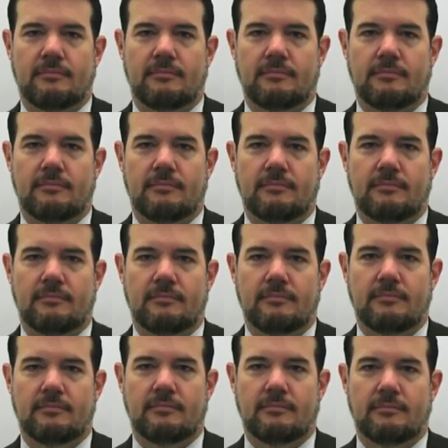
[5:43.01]

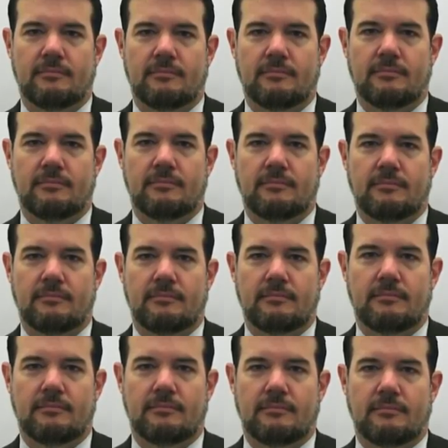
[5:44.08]

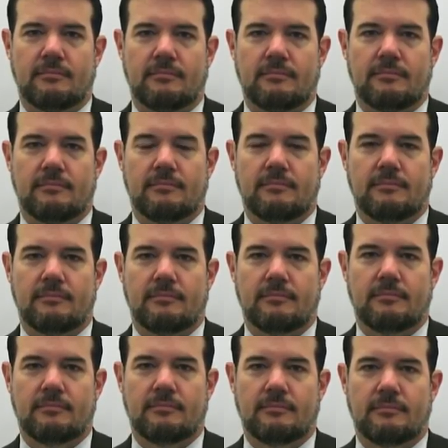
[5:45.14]

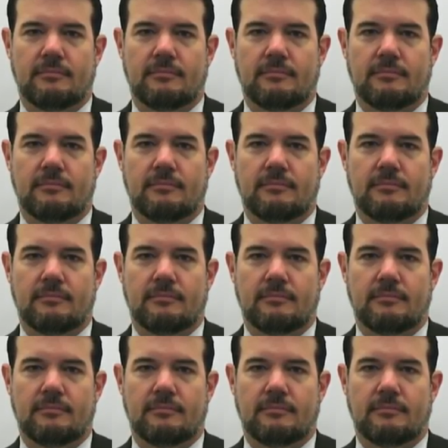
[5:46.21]
[no speech]